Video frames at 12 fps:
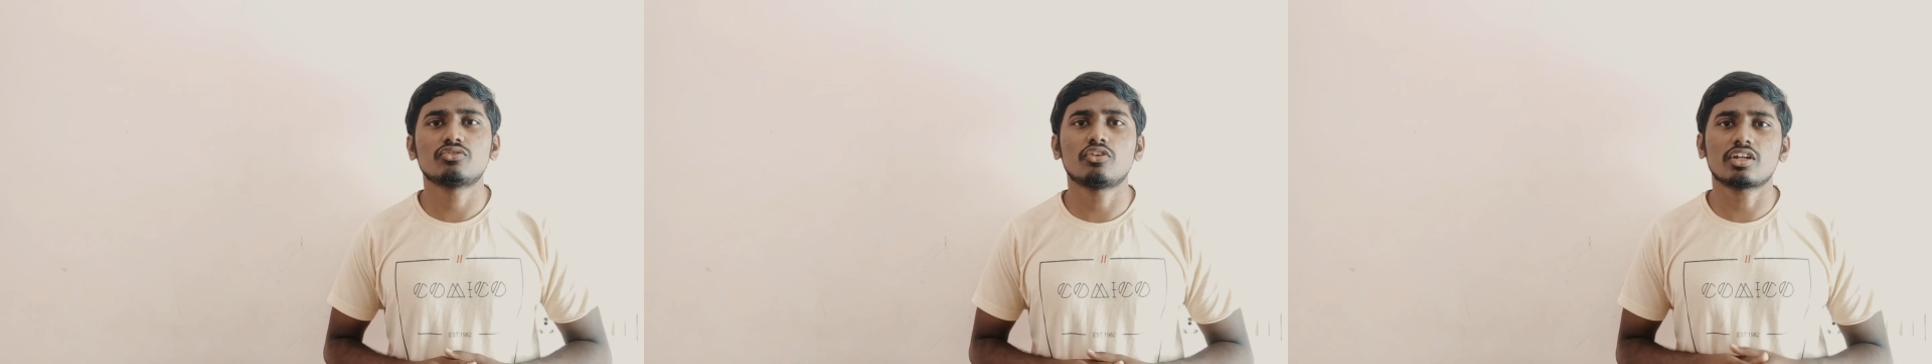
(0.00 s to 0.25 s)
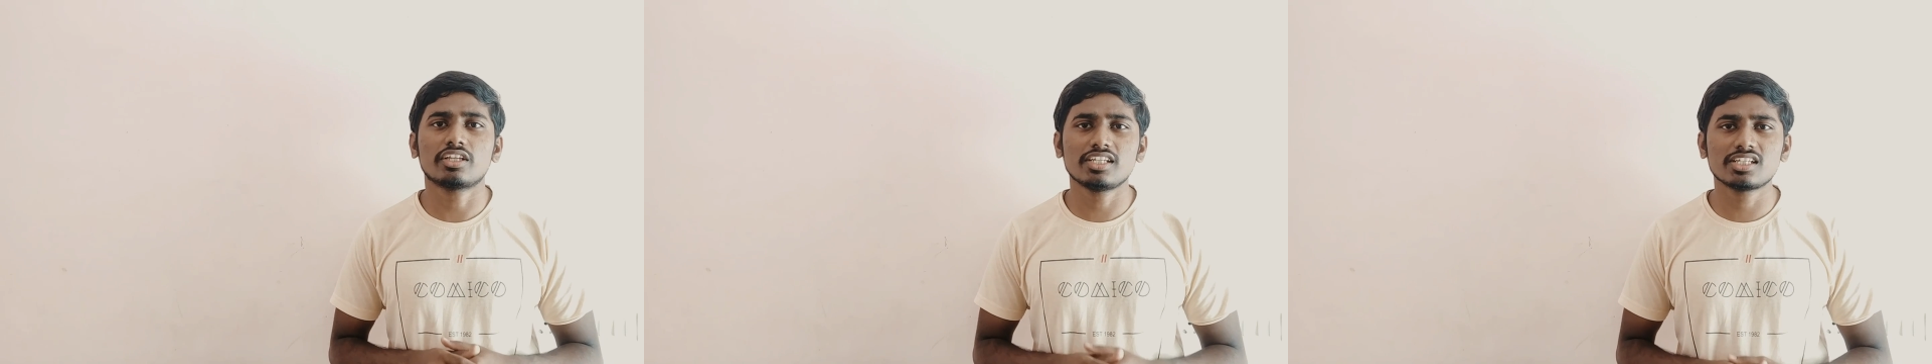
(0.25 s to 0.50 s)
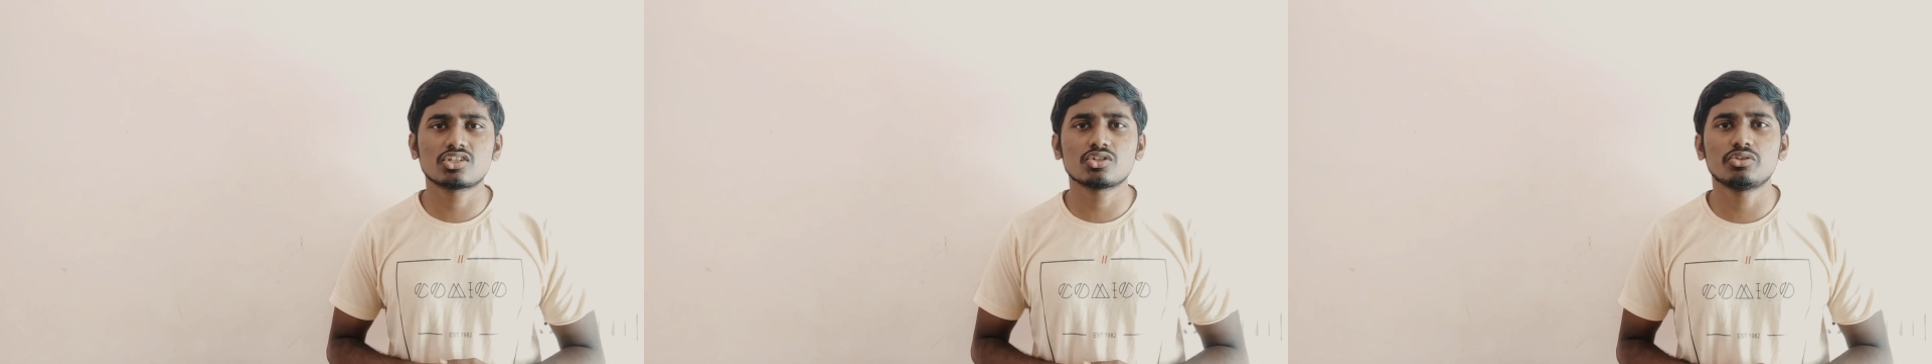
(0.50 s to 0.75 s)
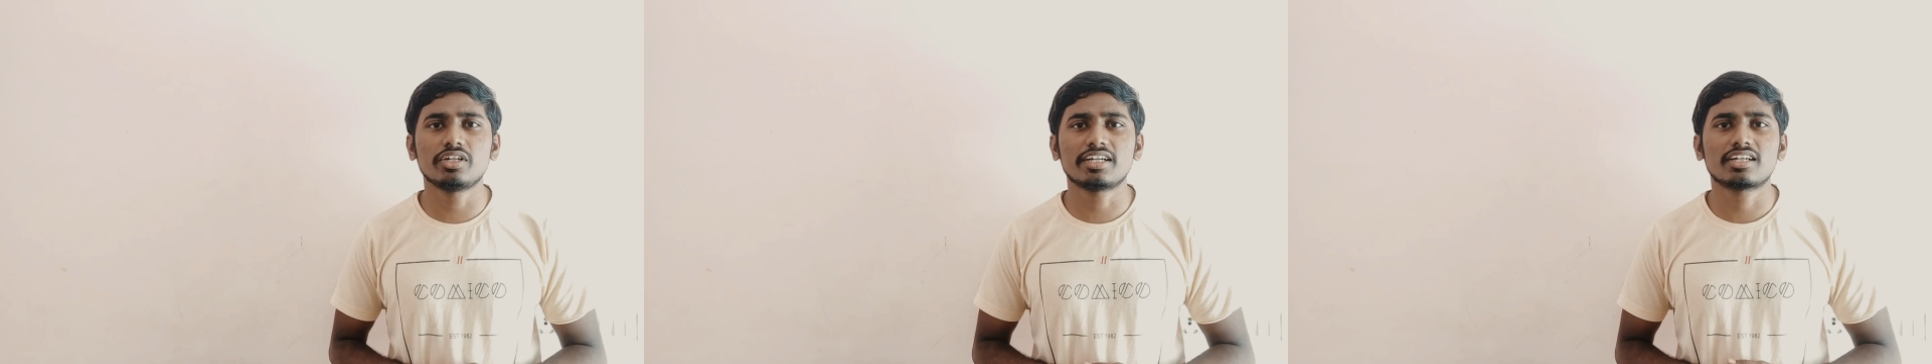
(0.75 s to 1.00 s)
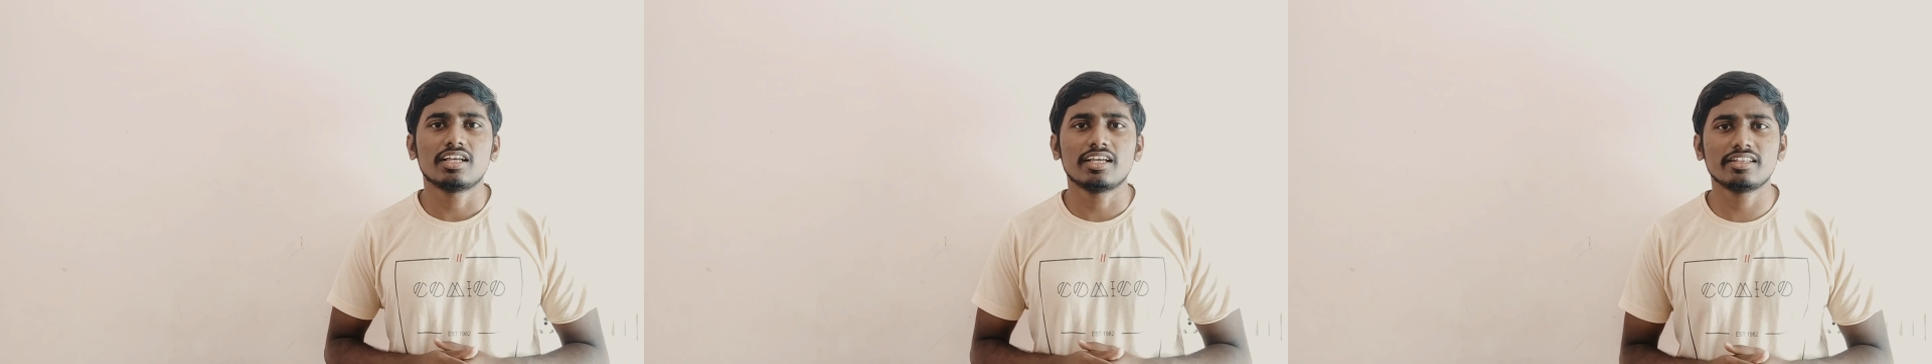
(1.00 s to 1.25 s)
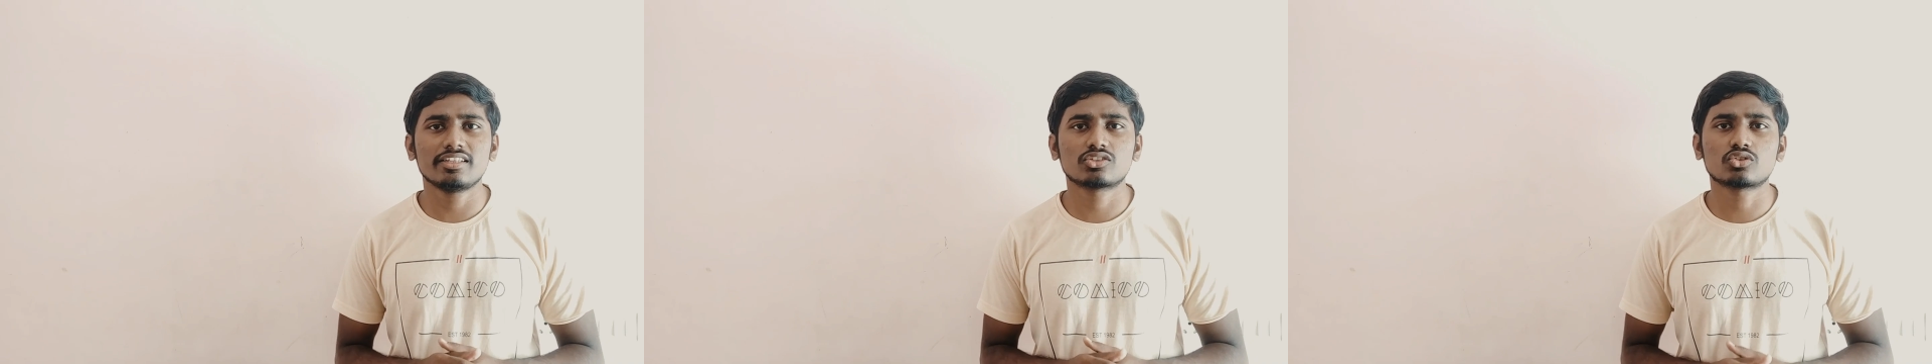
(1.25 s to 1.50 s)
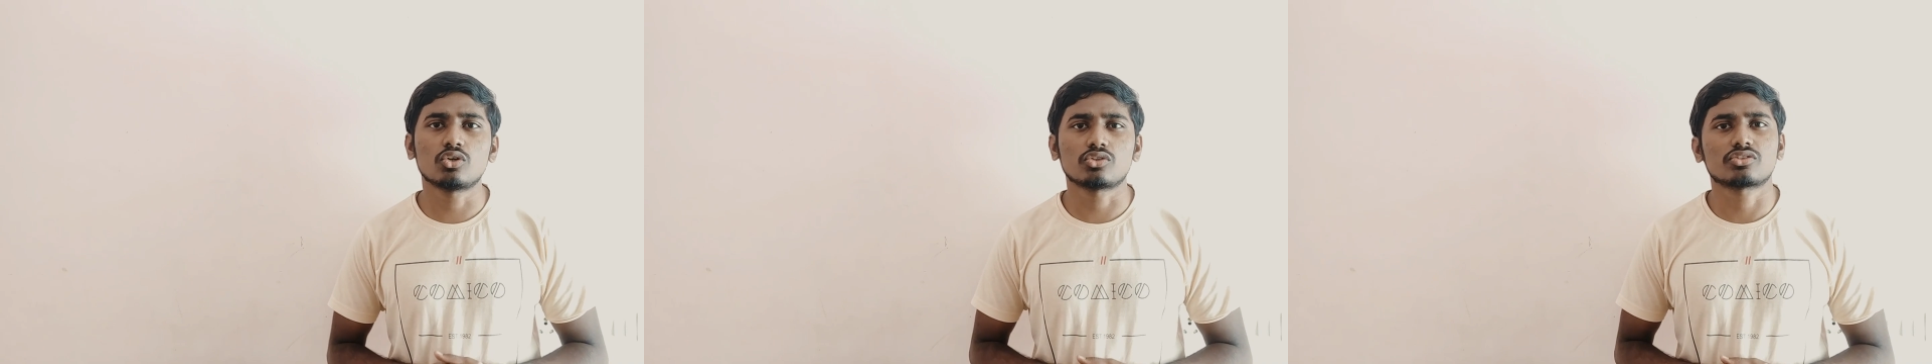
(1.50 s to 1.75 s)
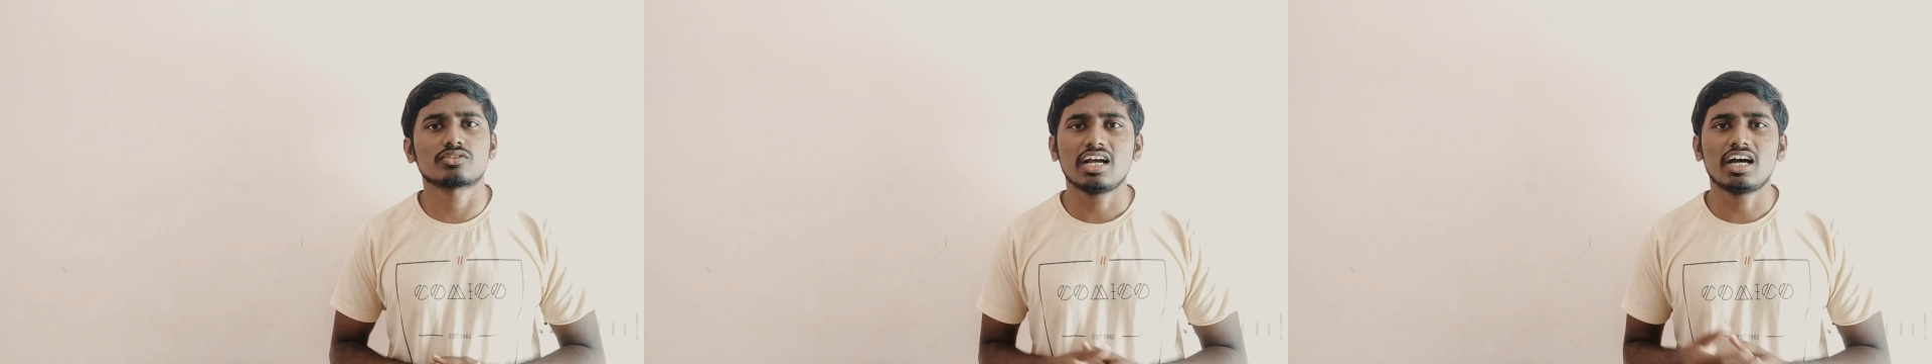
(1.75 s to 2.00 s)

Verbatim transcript: for each unit in this course.